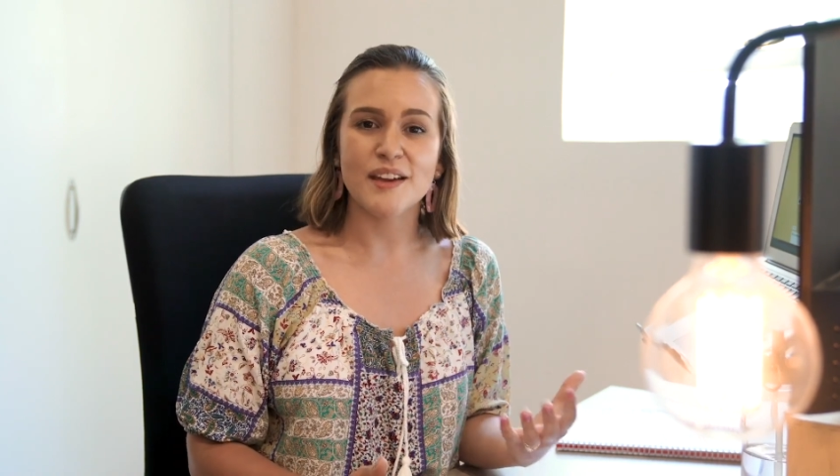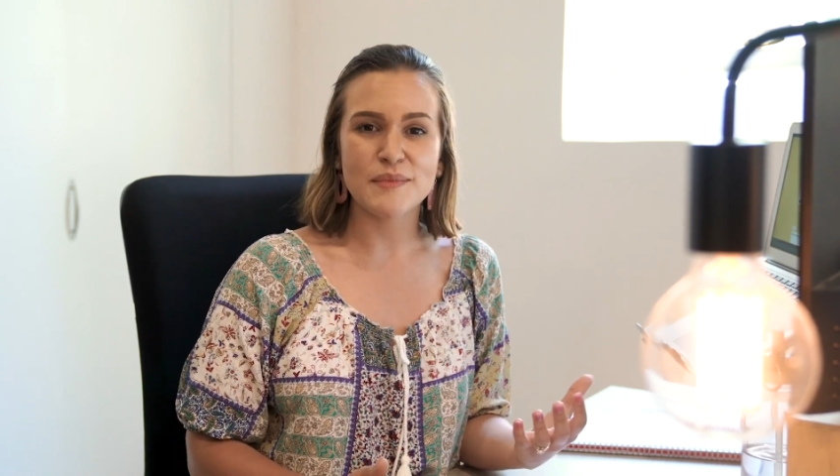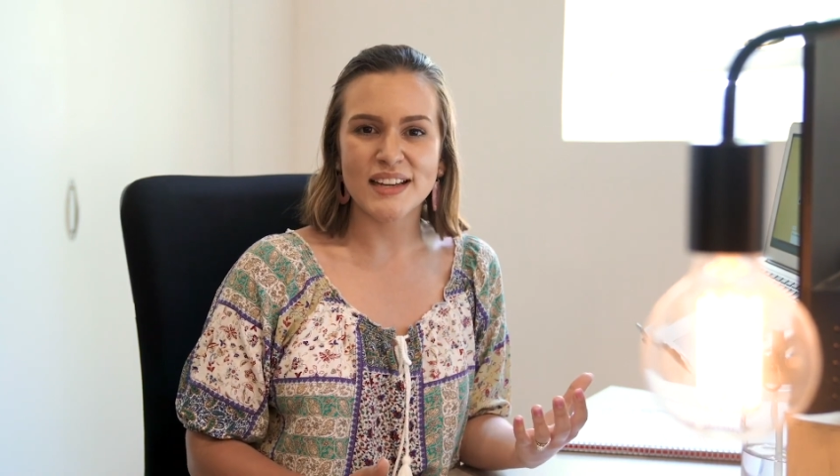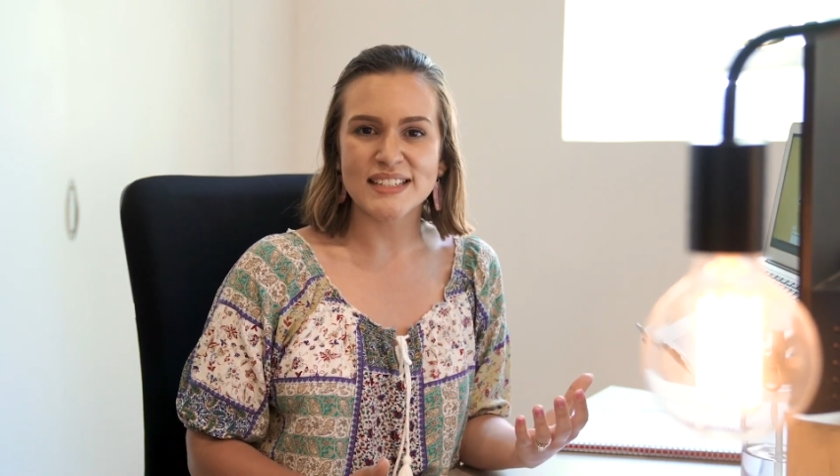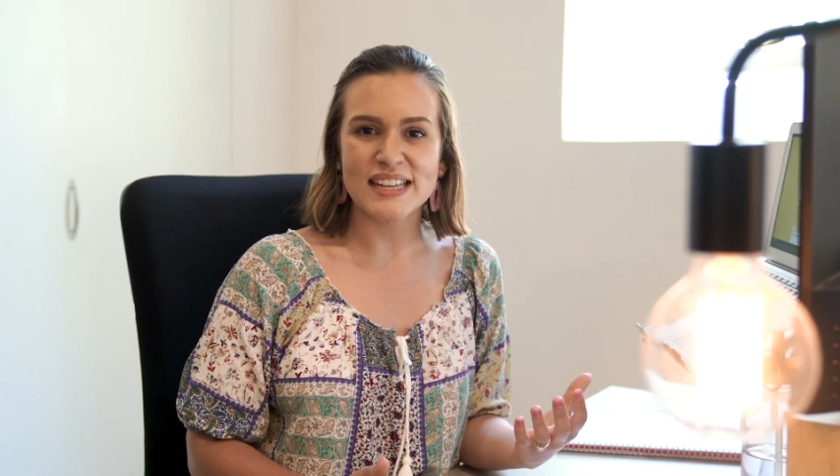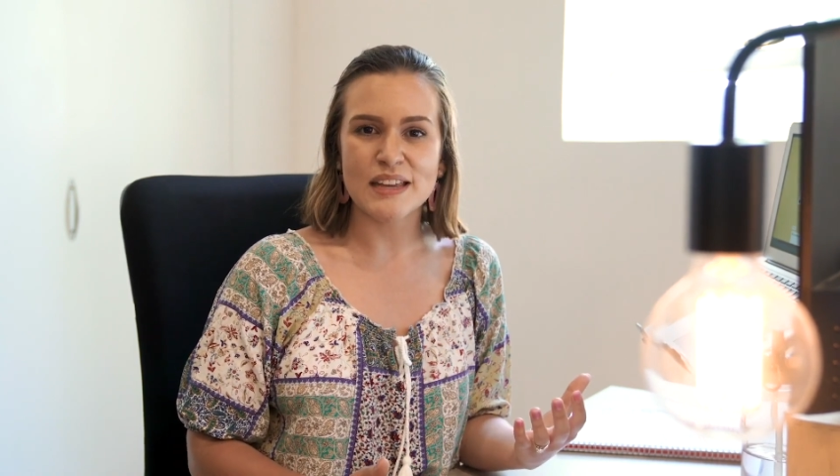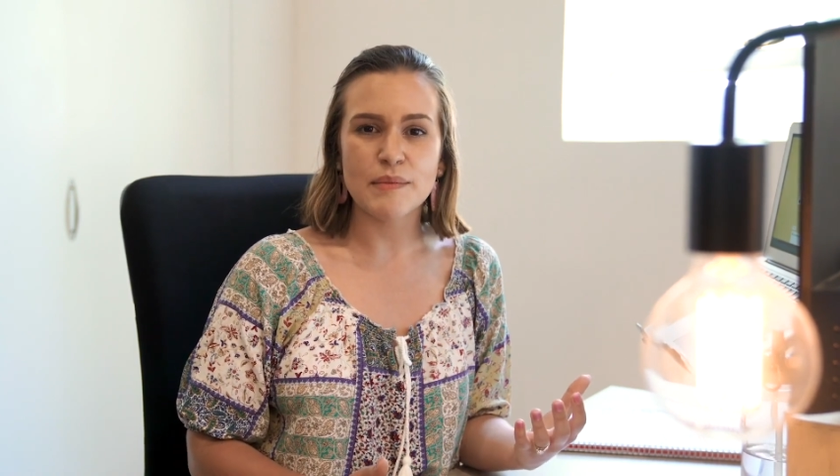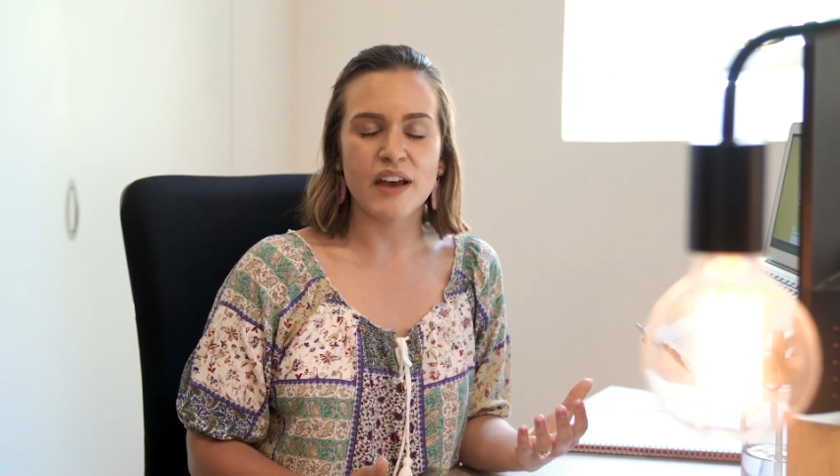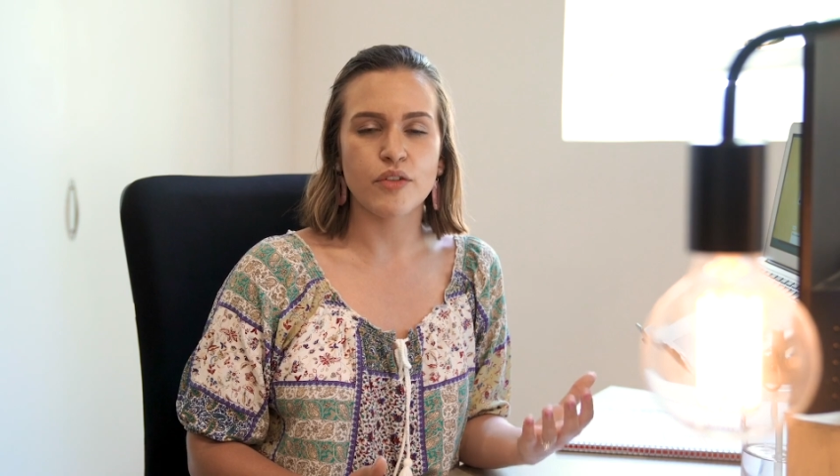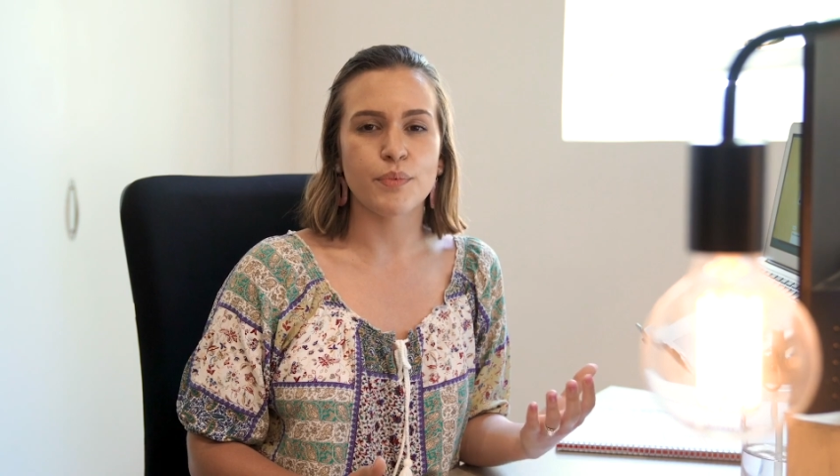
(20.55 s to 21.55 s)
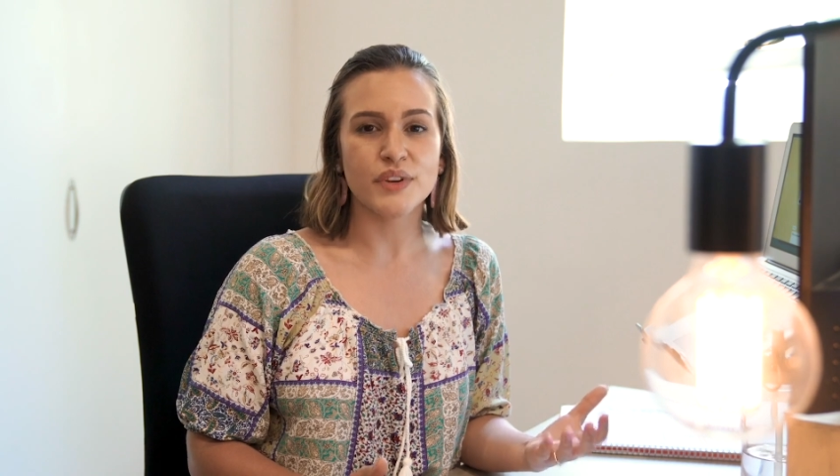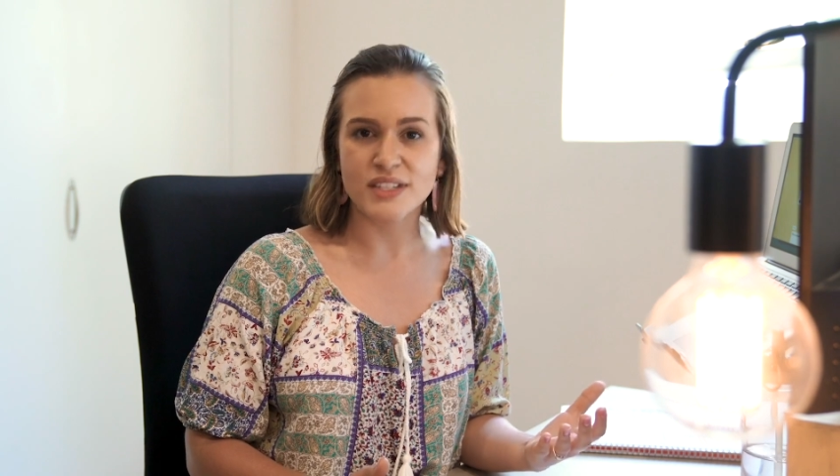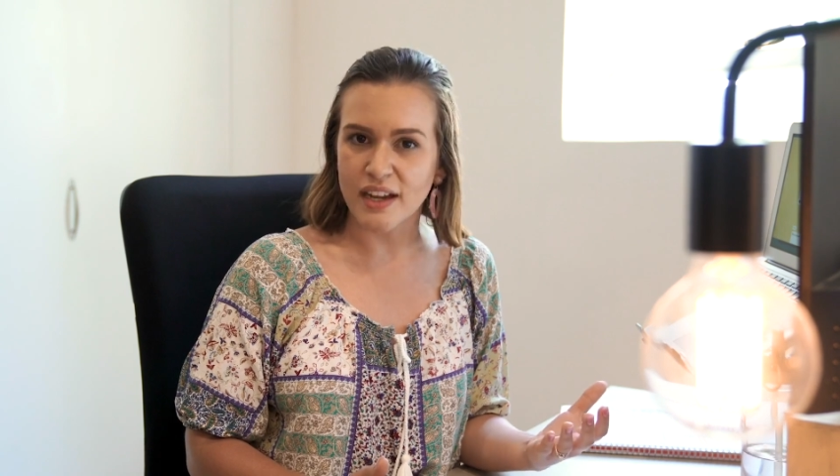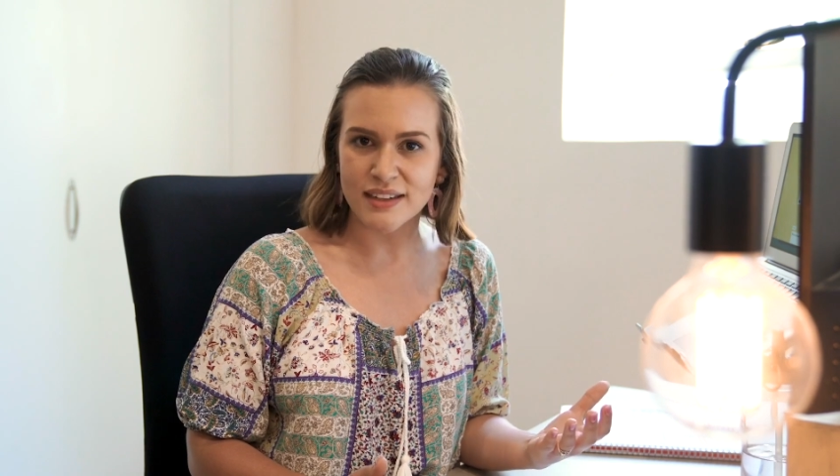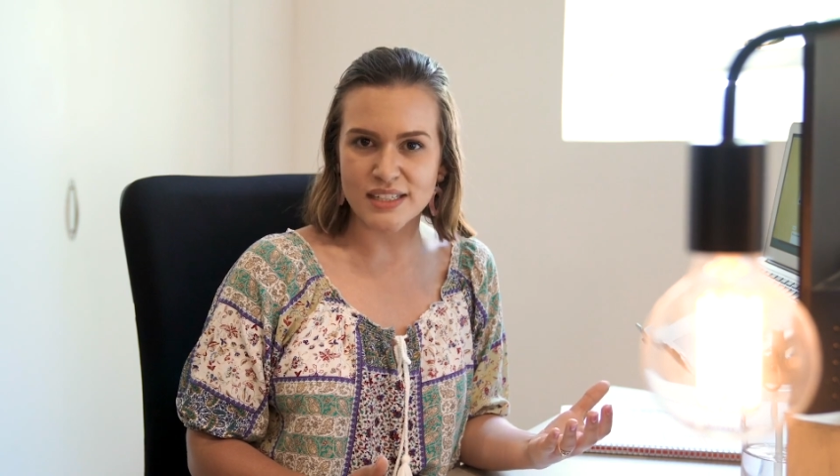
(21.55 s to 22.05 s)
and my team have a
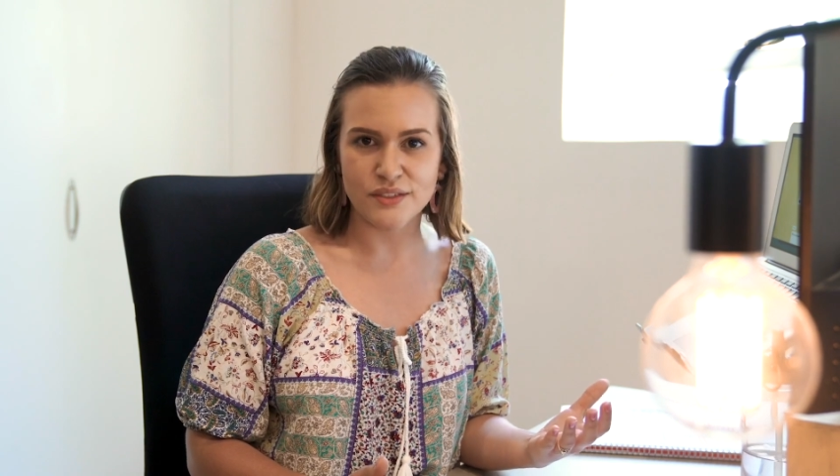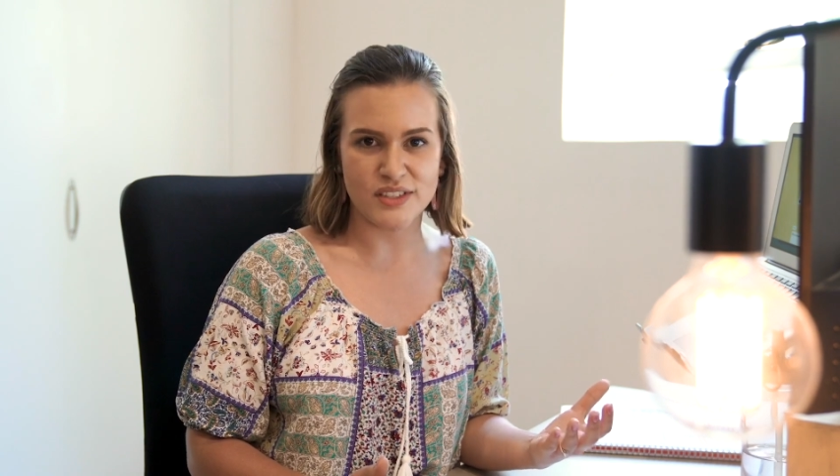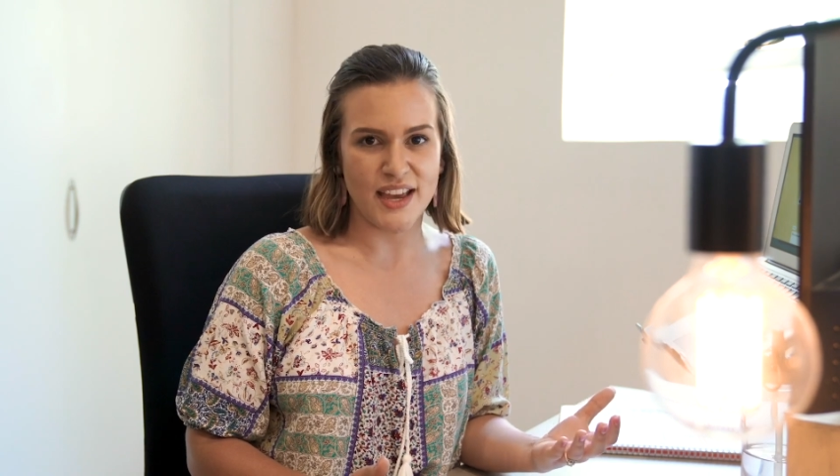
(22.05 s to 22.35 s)
productive